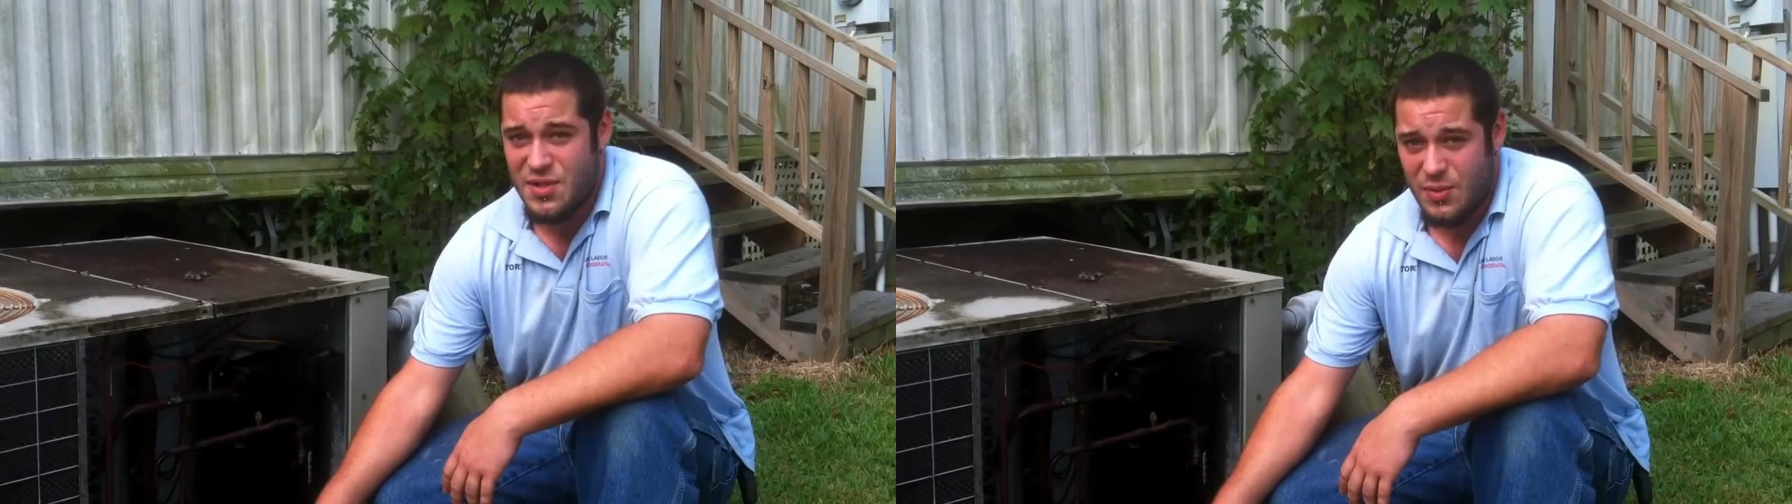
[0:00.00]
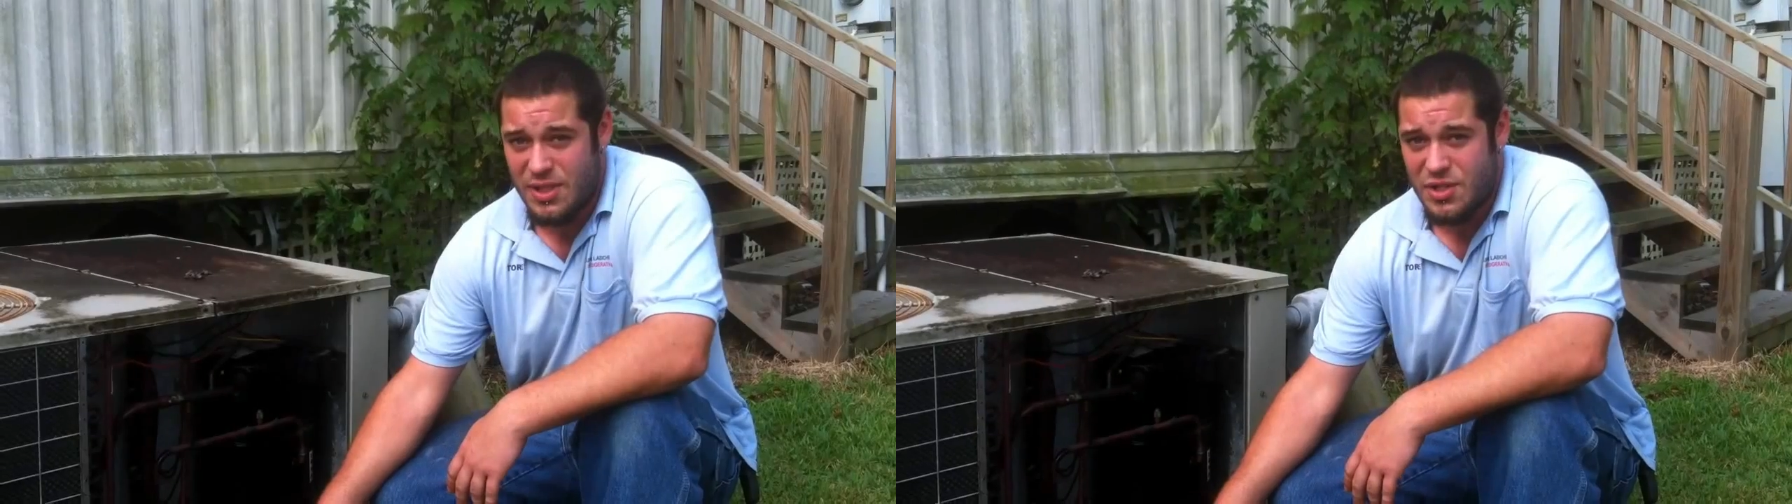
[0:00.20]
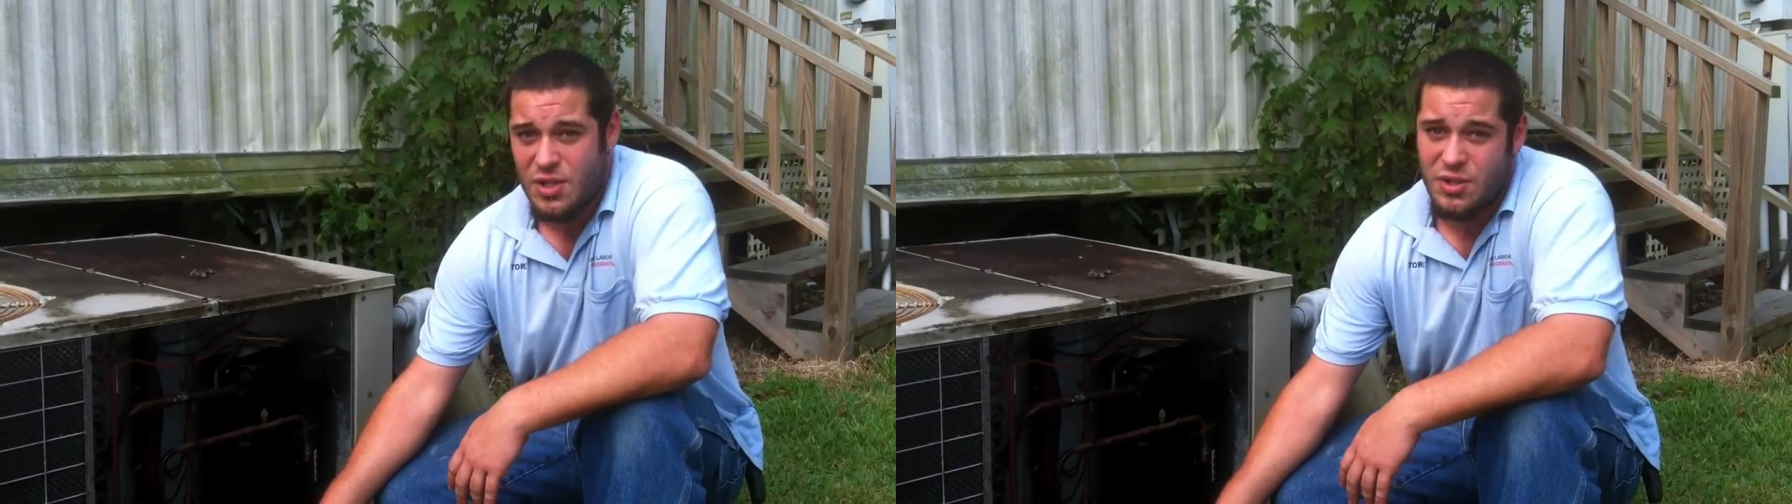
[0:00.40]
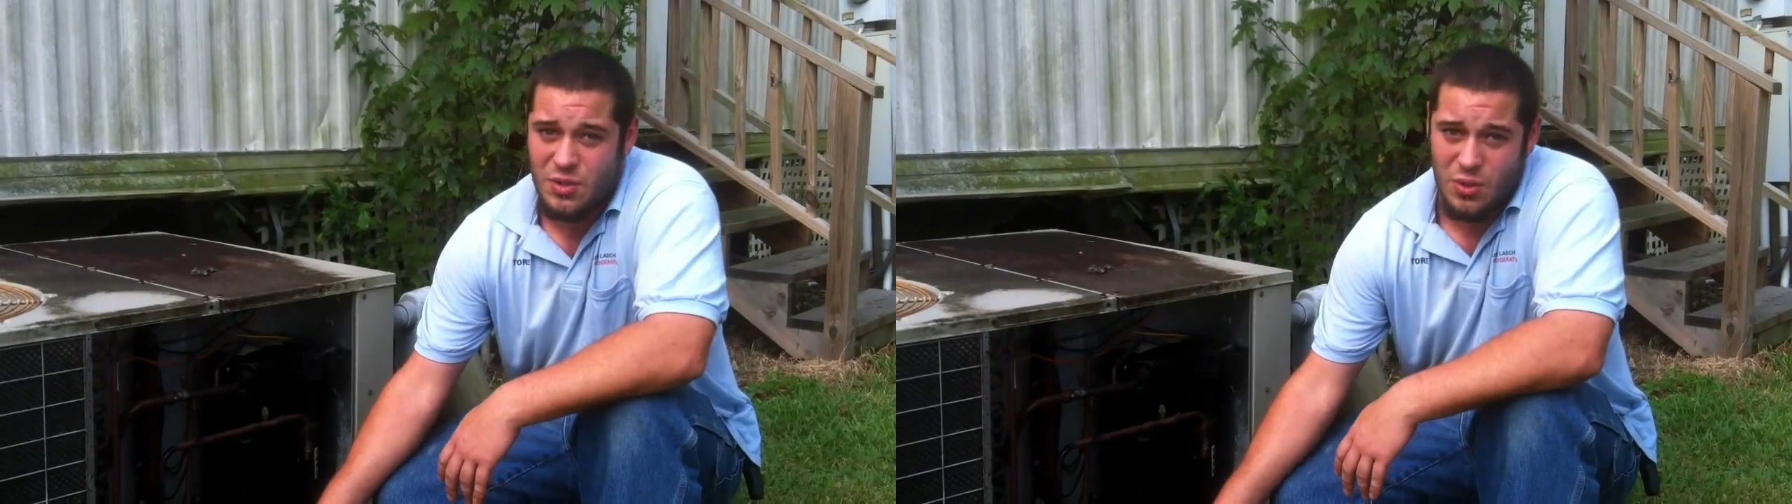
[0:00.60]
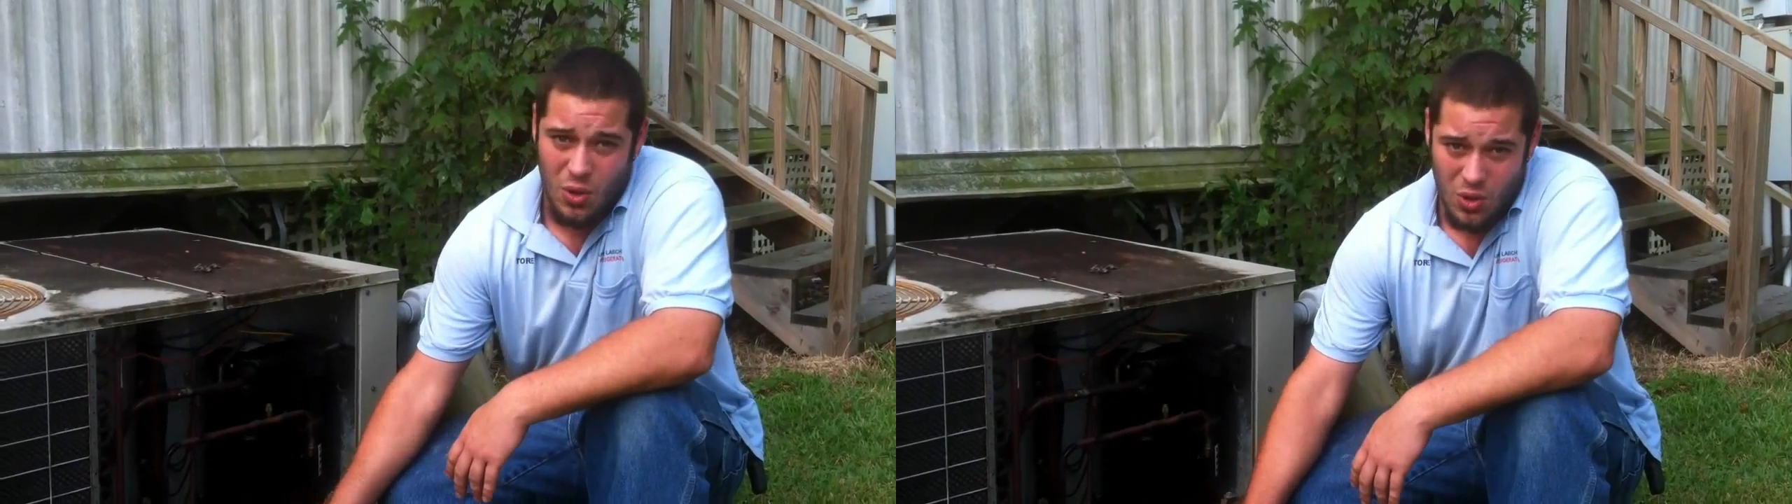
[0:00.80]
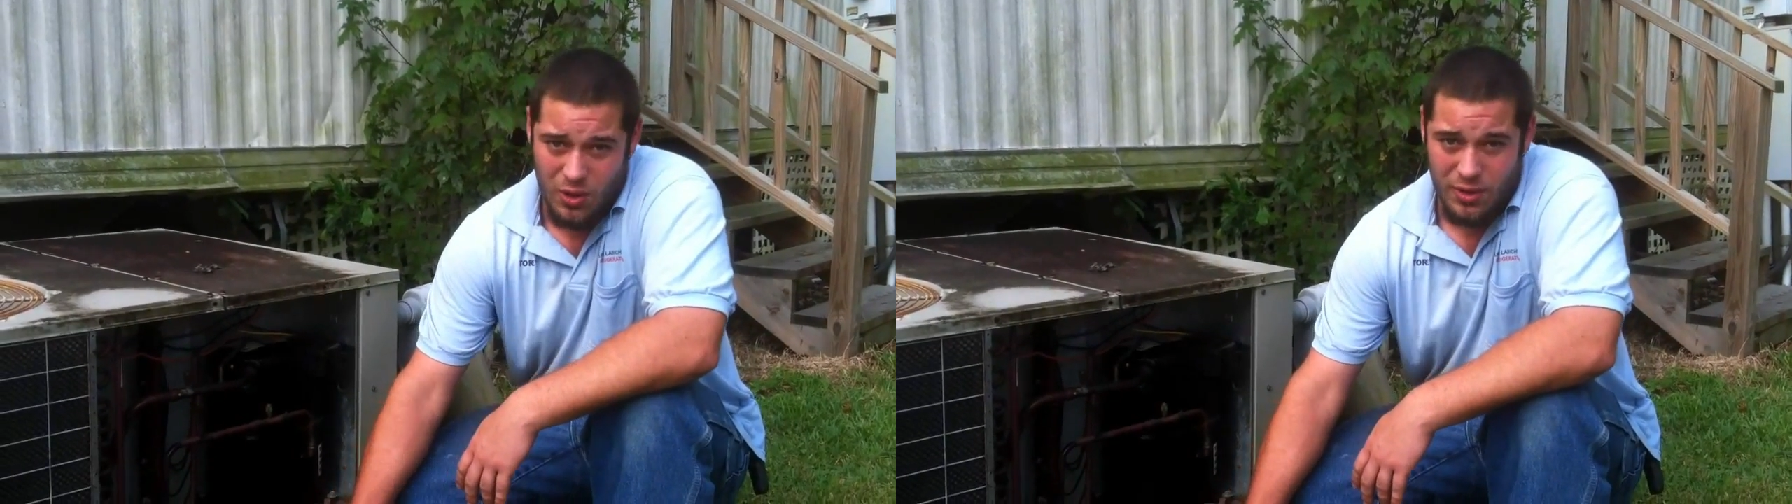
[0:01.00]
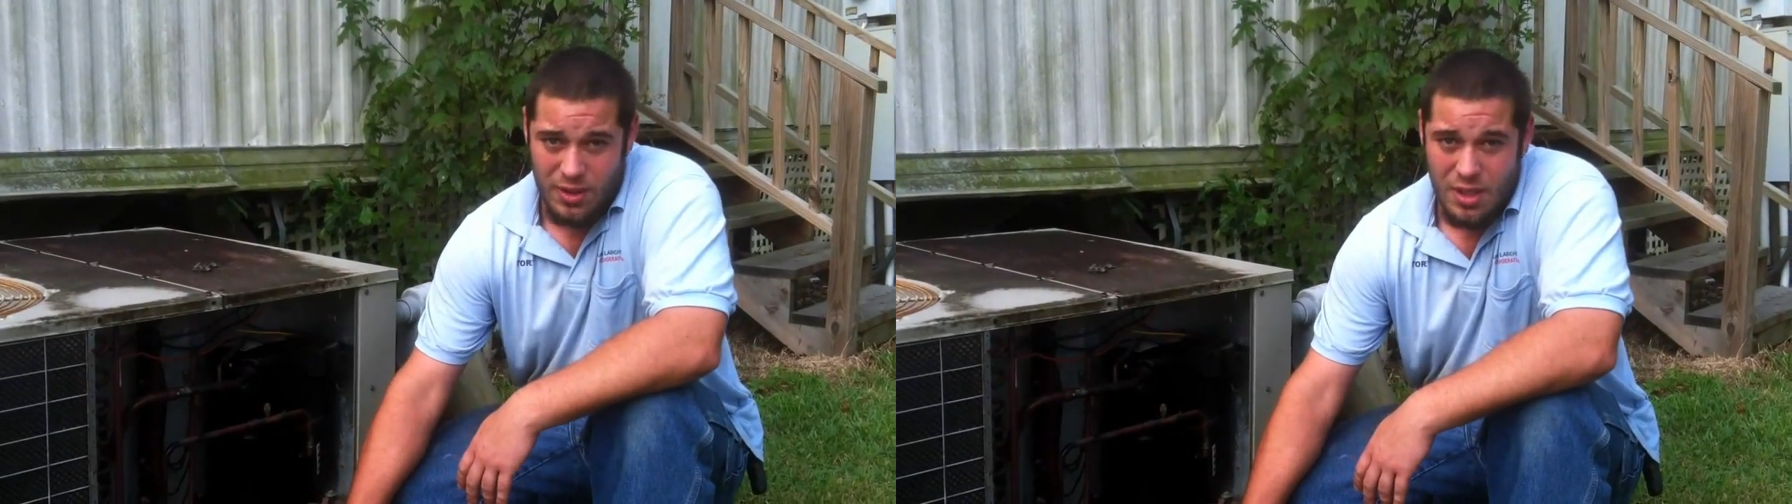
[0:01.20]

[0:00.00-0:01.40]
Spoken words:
switch to on.